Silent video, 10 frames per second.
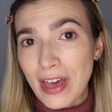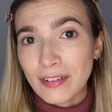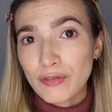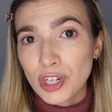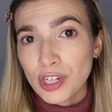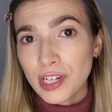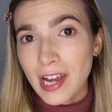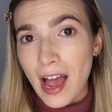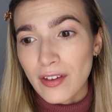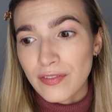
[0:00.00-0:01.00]
fan of
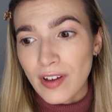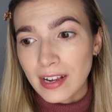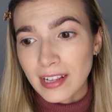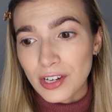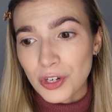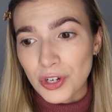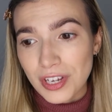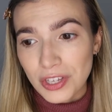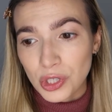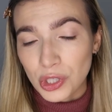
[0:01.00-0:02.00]
Gigi. I find that she
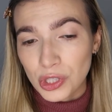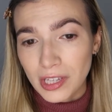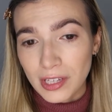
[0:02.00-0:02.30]
is just